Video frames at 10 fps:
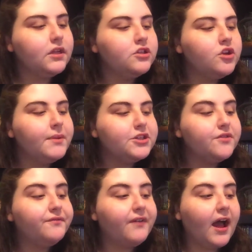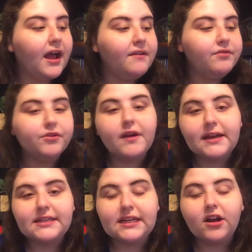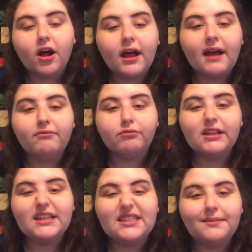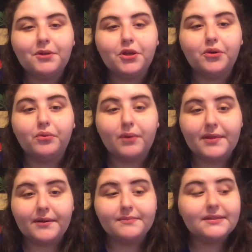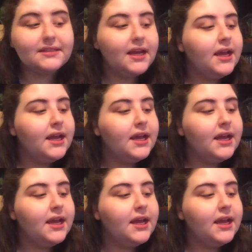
So measure 5 through 18 all have really similar rhythms.